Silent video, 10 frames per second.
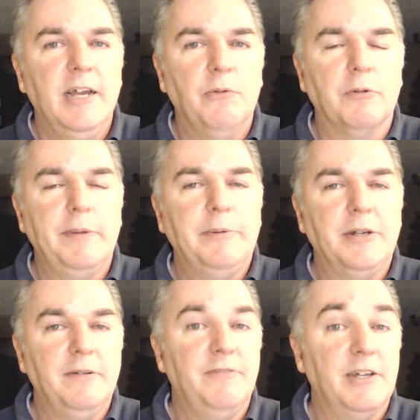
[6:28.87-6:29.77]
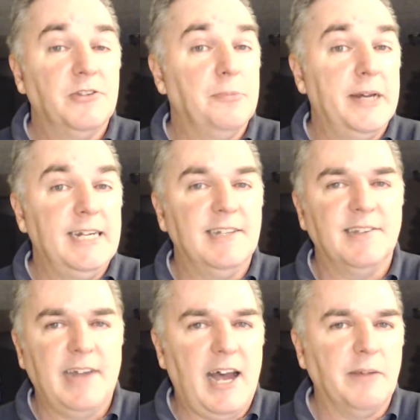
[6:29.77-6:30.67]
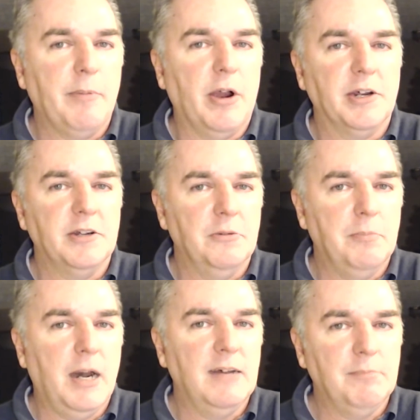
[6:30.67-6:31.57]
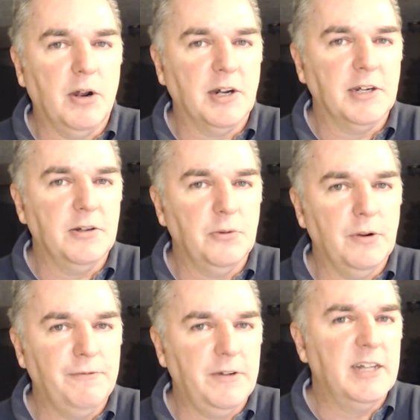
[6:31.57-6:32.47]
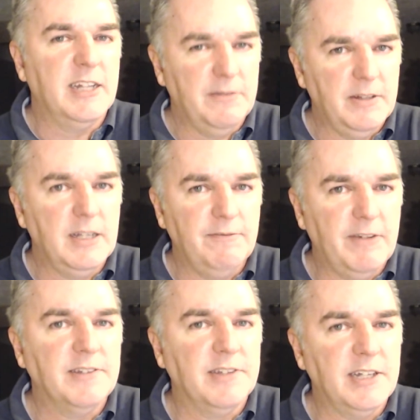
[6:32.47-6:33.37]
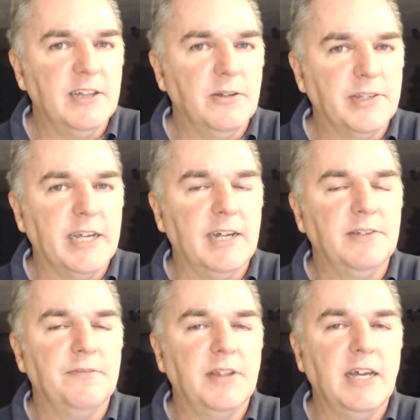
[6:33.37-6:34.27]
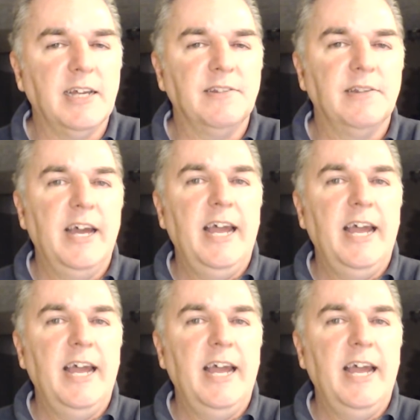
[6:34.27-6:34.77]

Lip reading: where people could invest their money in the stock market or bond market or a fund that invested in those kinds of things.